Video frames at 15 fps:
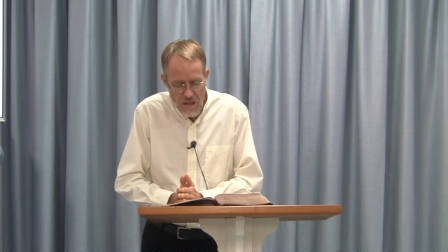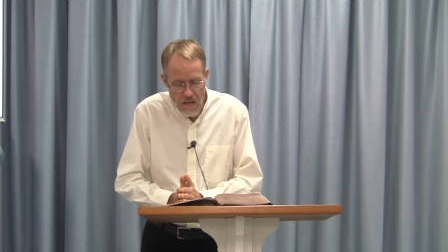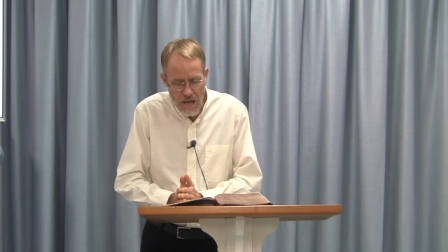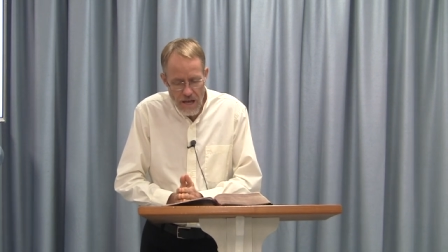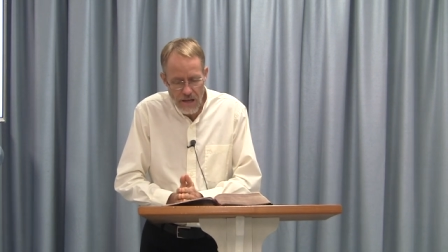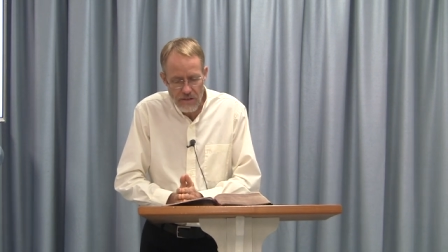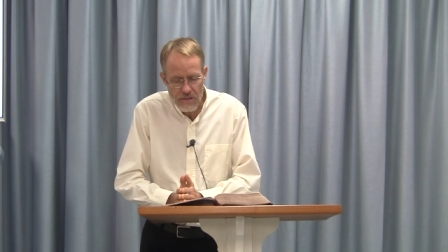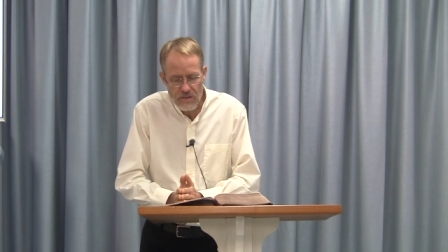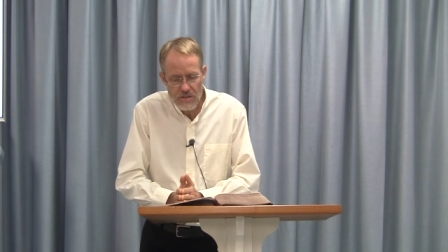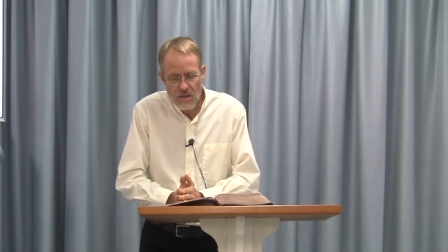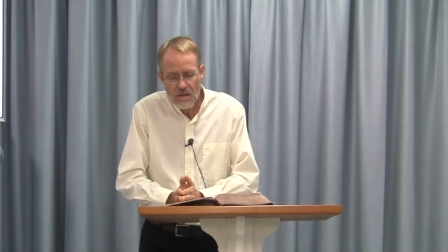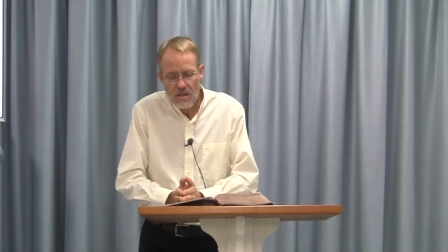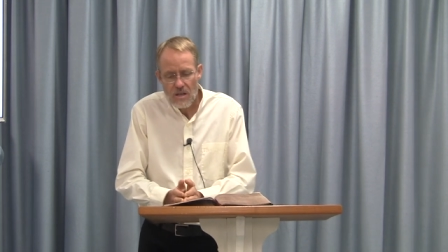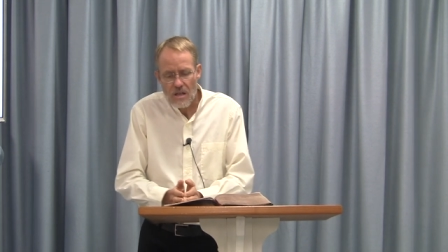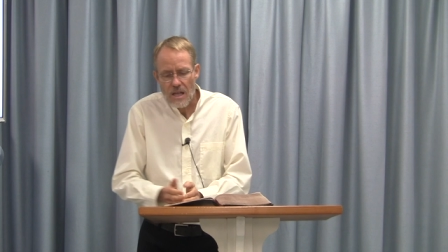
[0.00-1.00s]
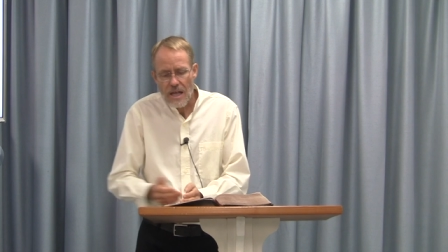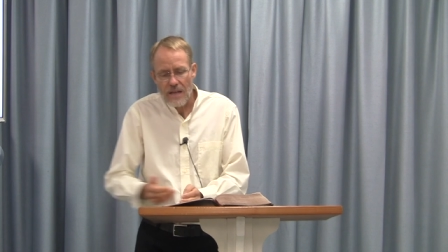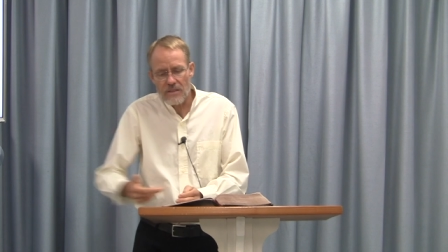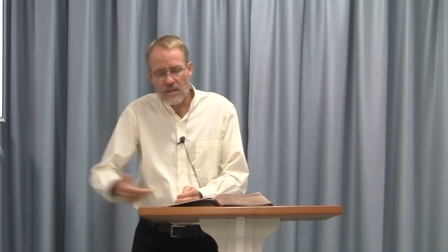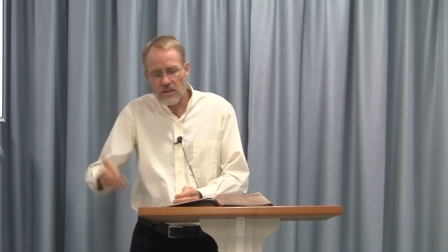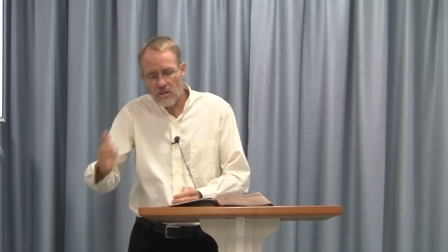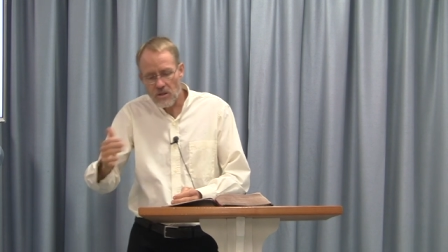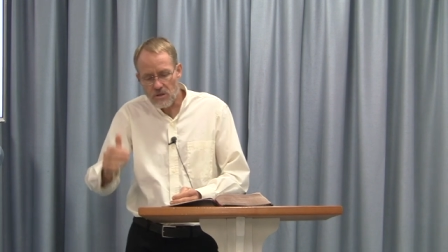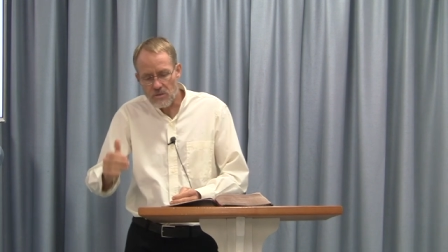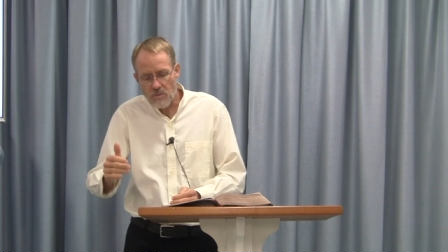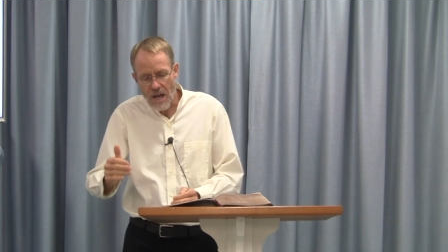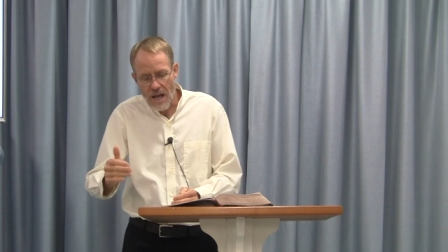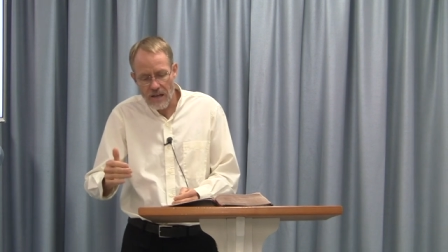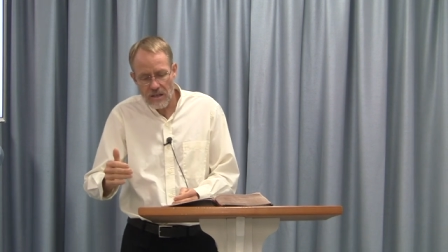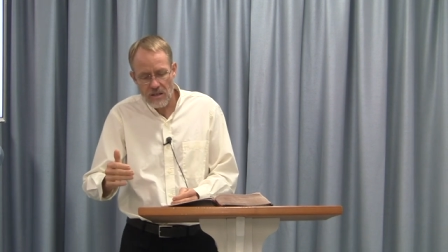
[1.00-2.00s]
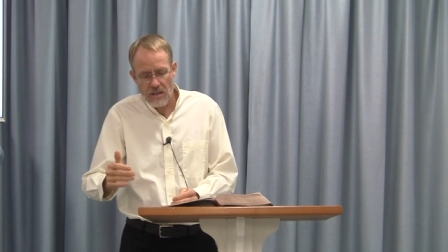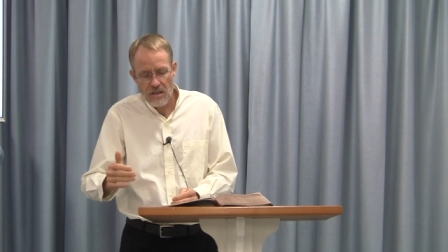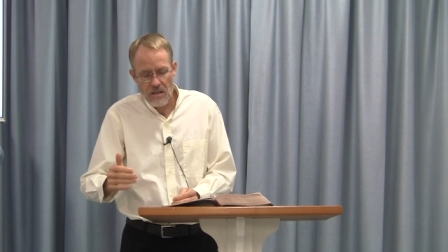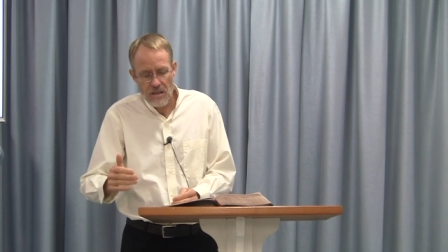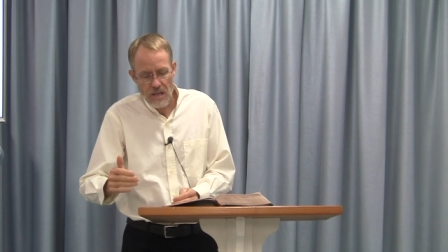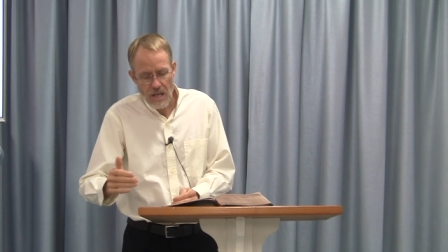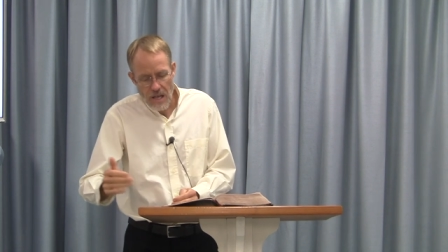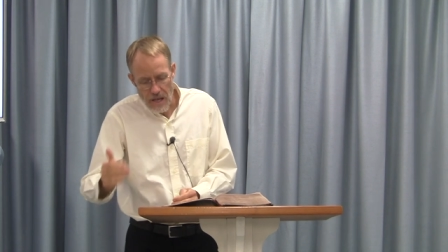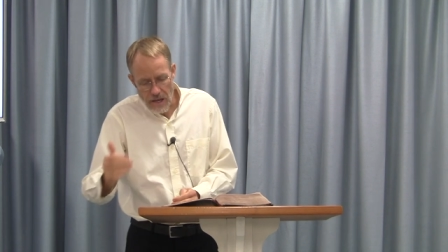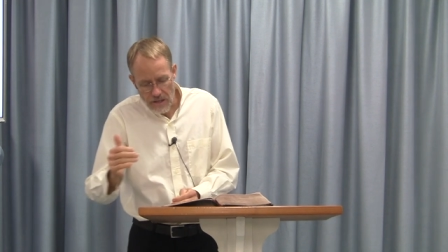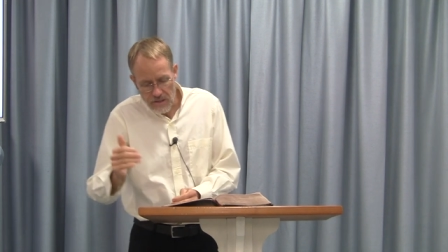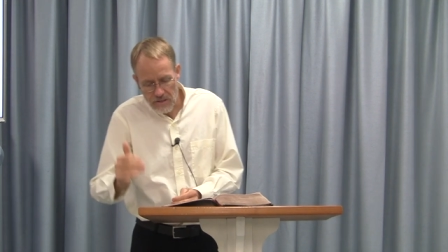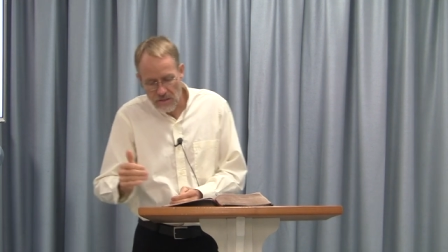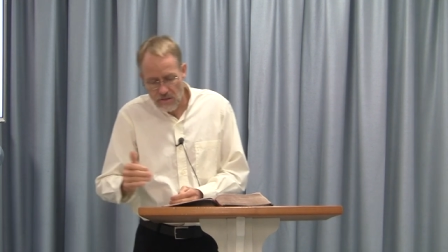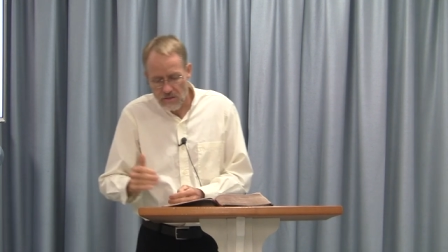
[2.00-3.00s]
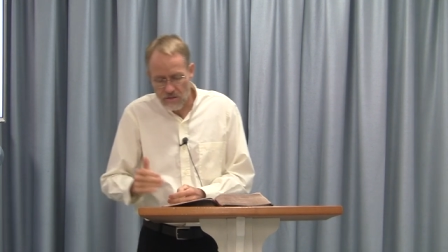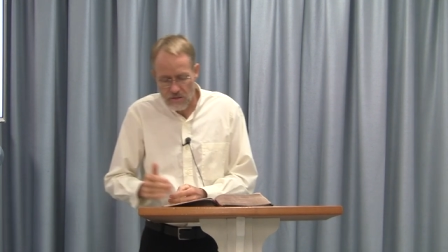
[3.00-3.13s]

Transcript: and, and then it goes back and,